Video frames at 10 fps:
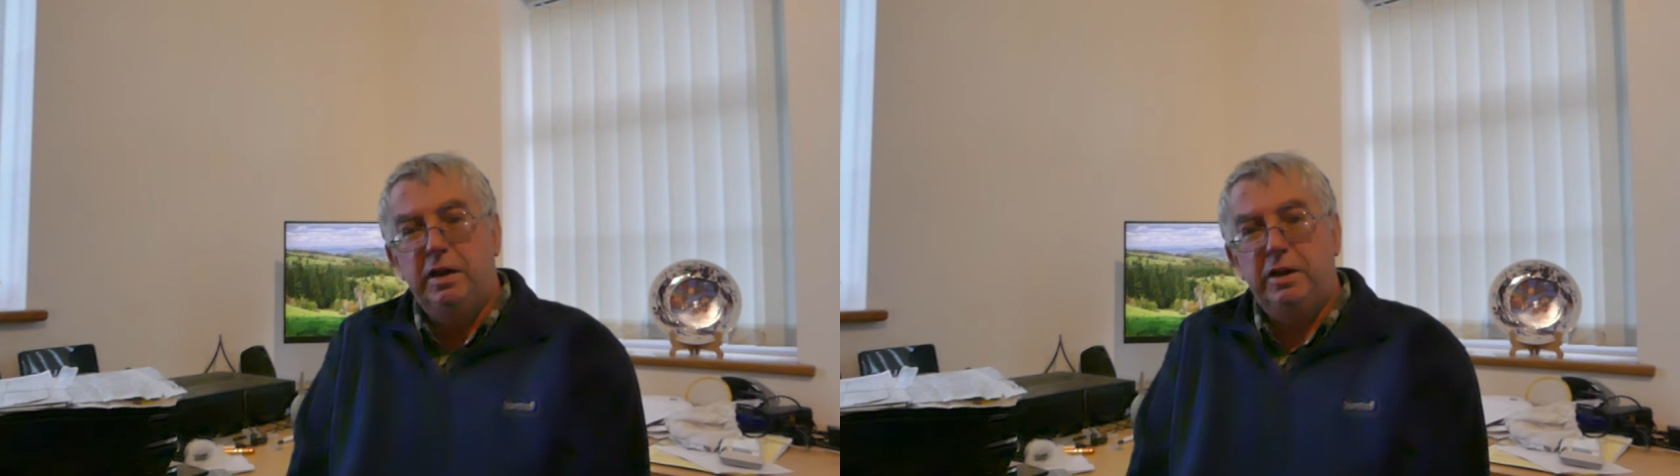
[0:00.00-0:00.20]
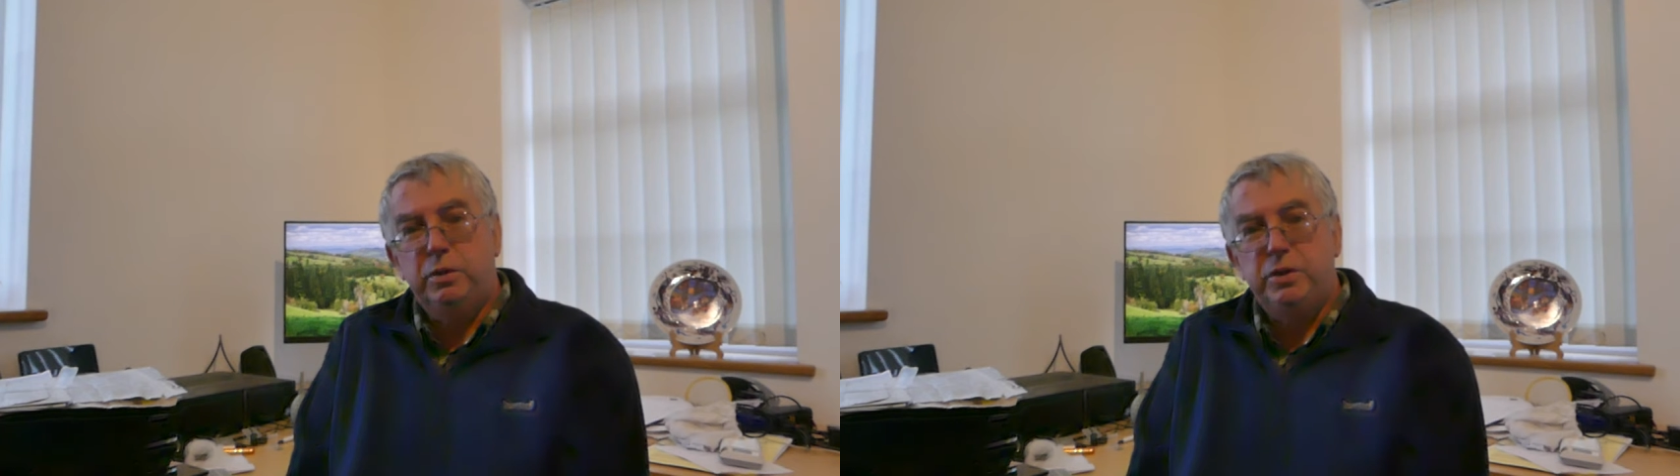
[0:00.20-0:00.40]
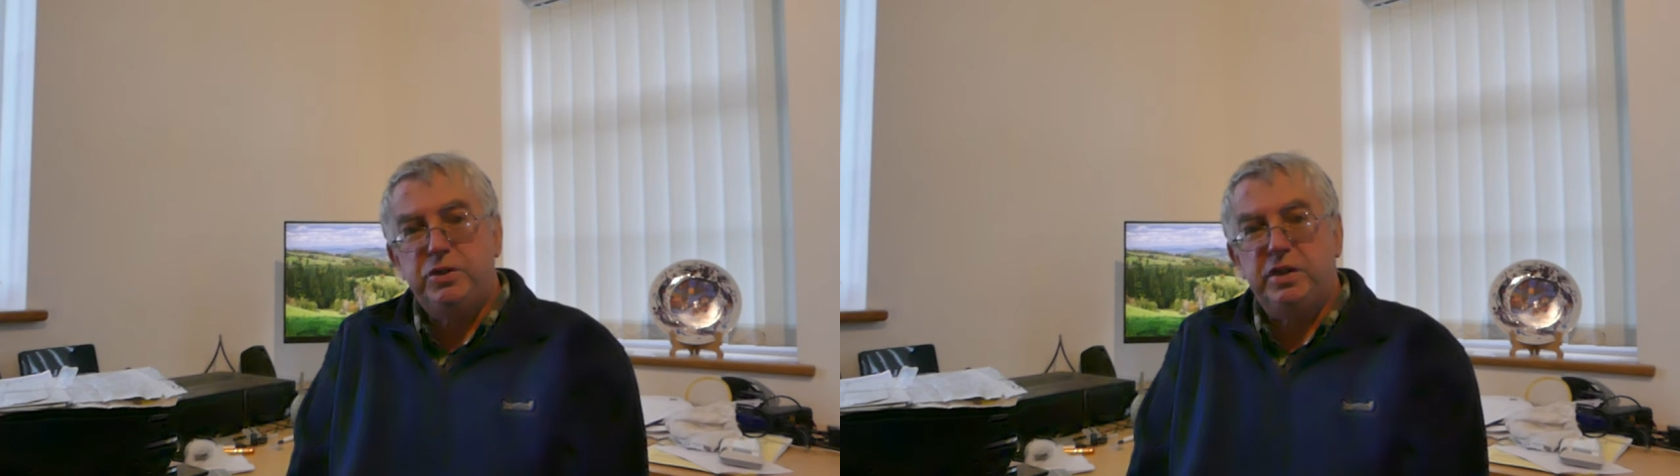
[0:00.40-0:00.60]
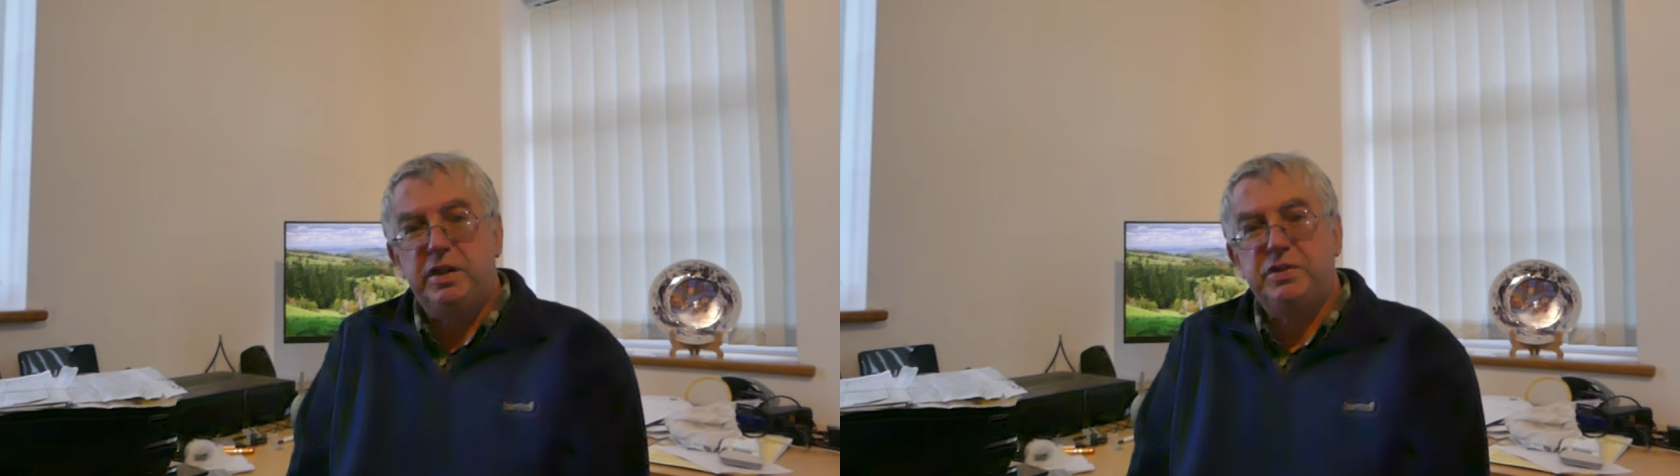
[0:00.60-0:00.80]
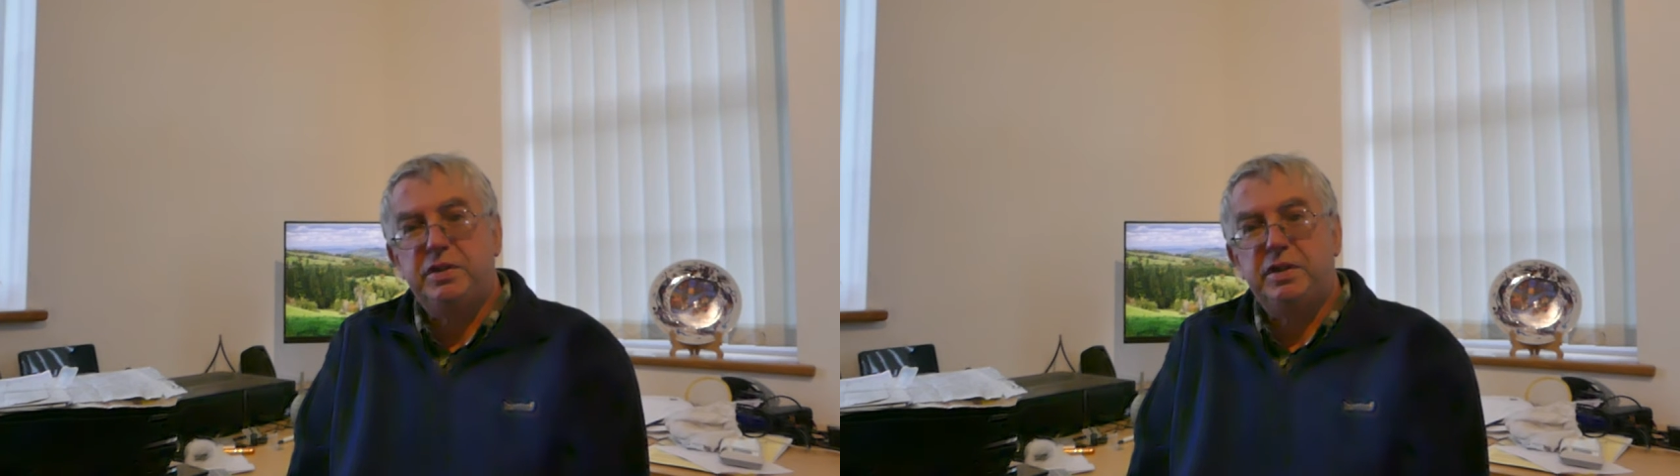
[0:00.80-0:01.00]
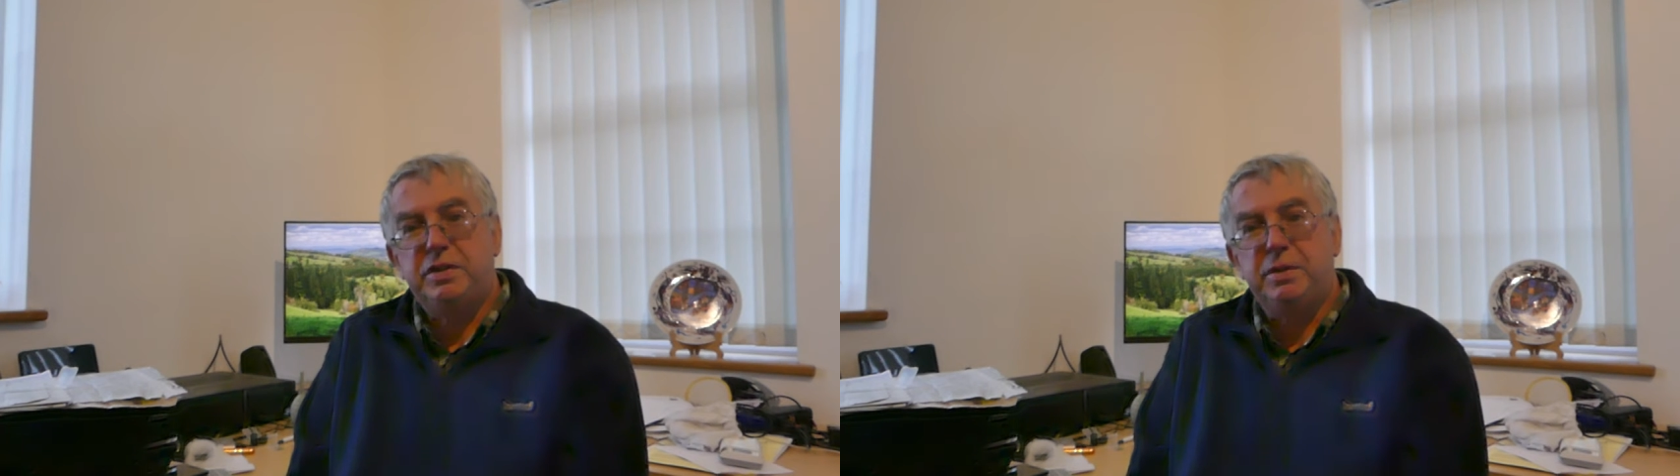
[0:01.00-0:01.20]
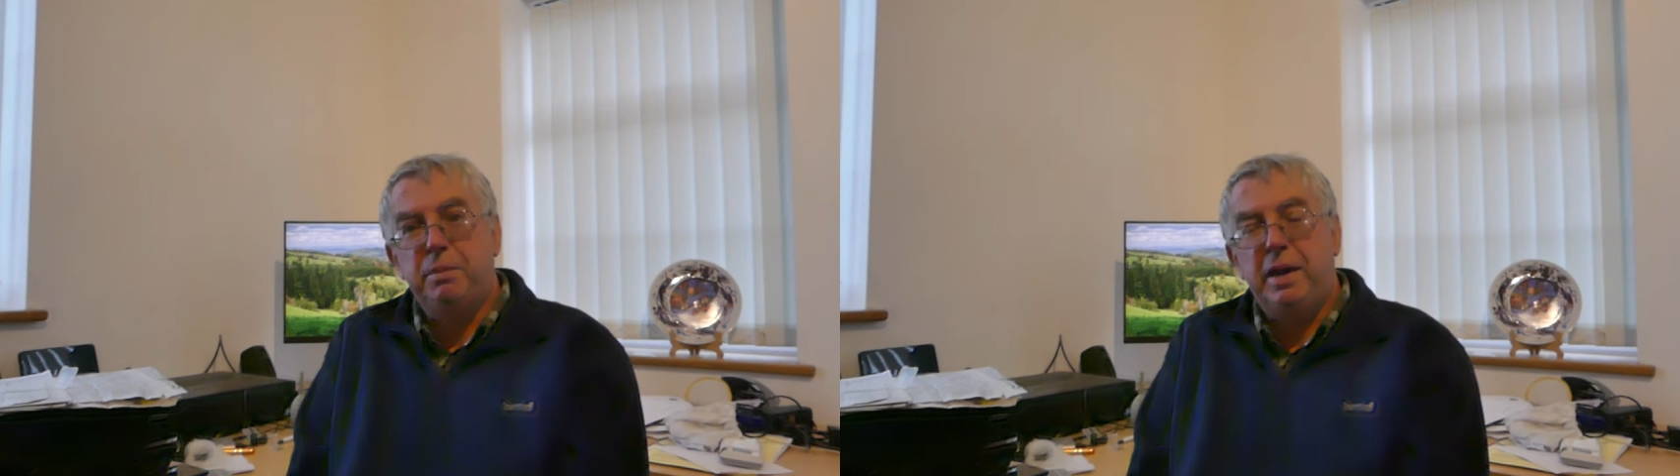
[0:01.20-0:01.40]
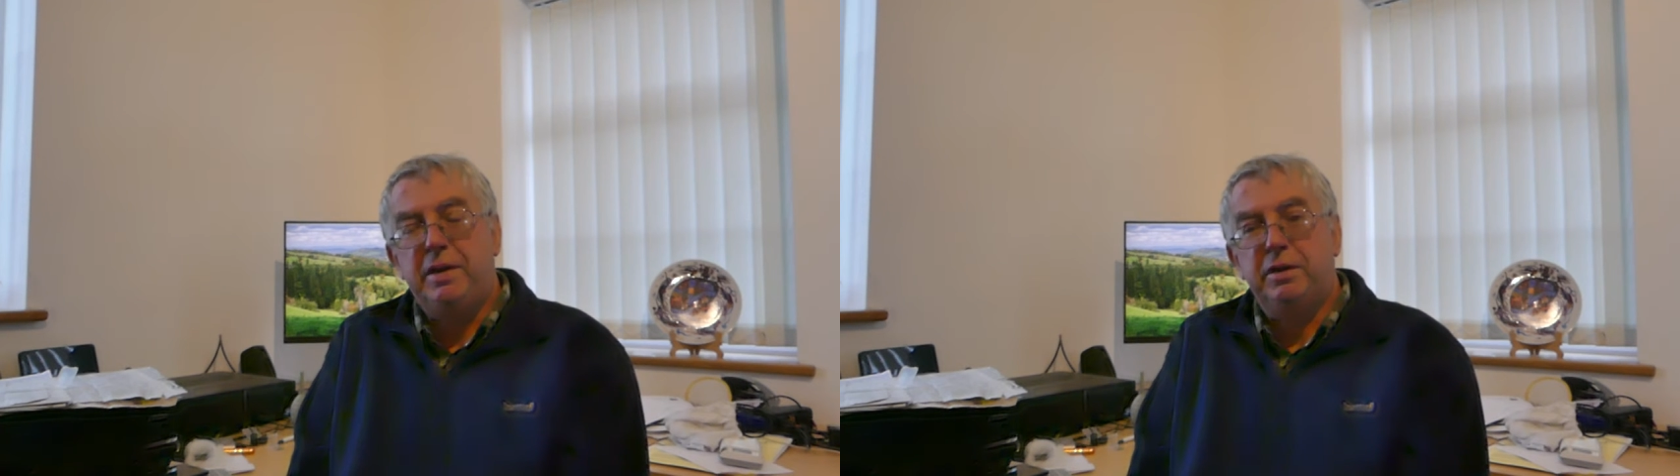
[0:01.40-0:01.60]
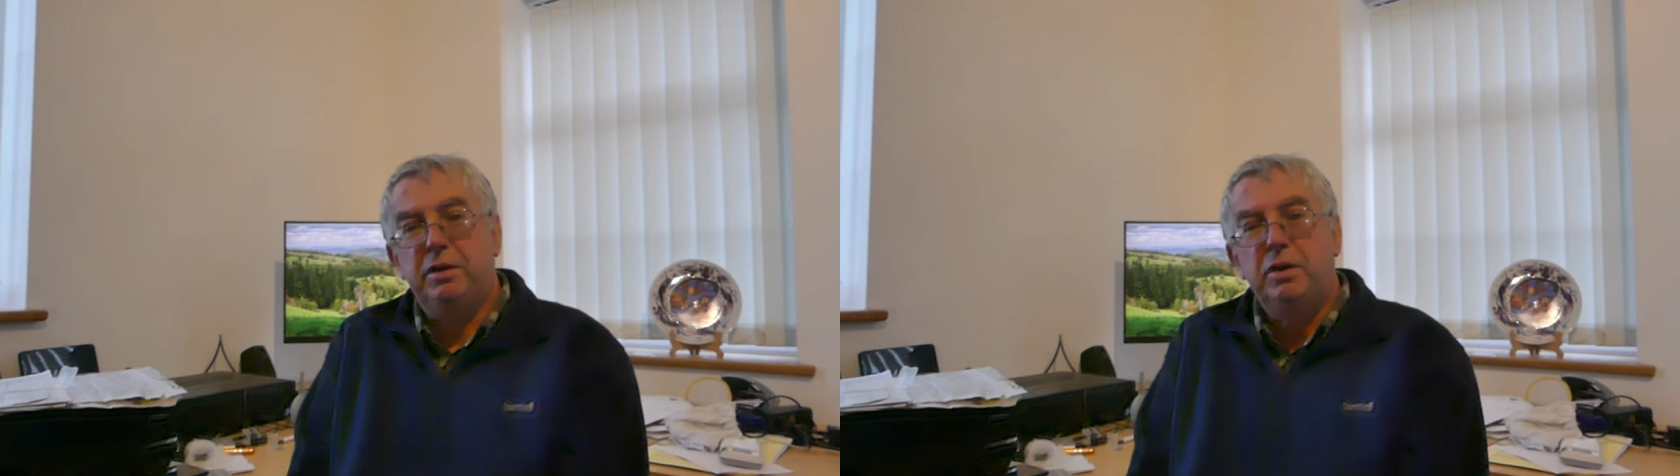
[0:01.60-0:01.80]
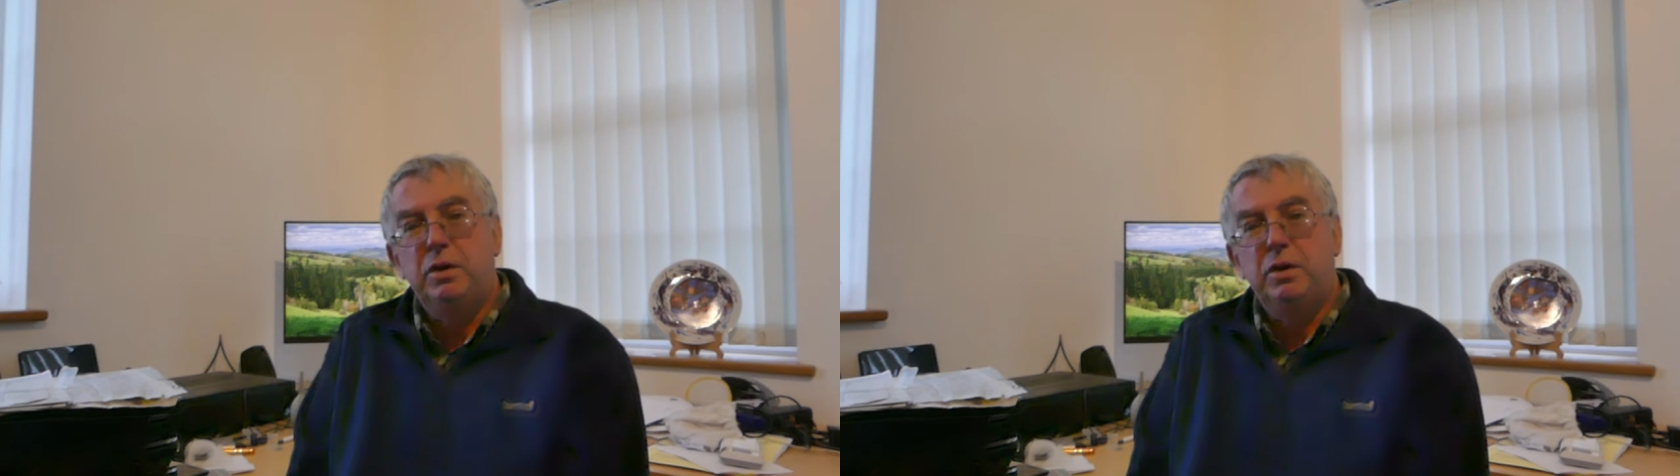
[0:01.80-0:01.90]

And the question is, does it matter